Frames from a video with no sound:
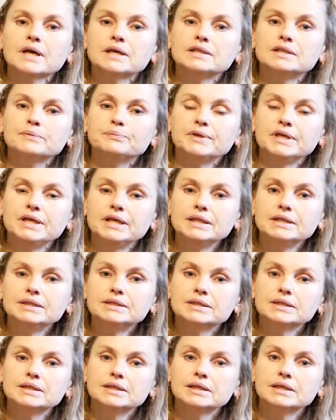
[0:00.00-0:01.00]
The breed
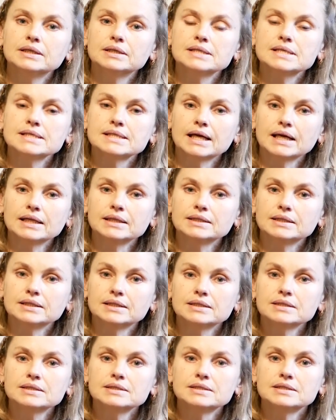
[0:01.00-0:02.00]

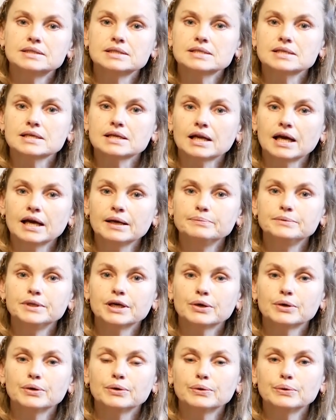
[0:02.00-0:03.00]
standard described the
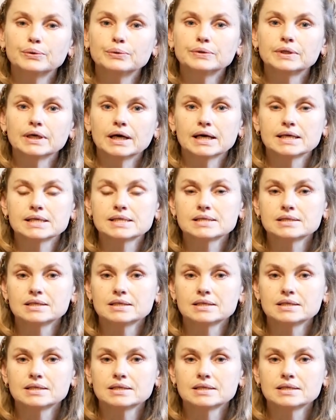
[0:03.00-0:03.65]
coat as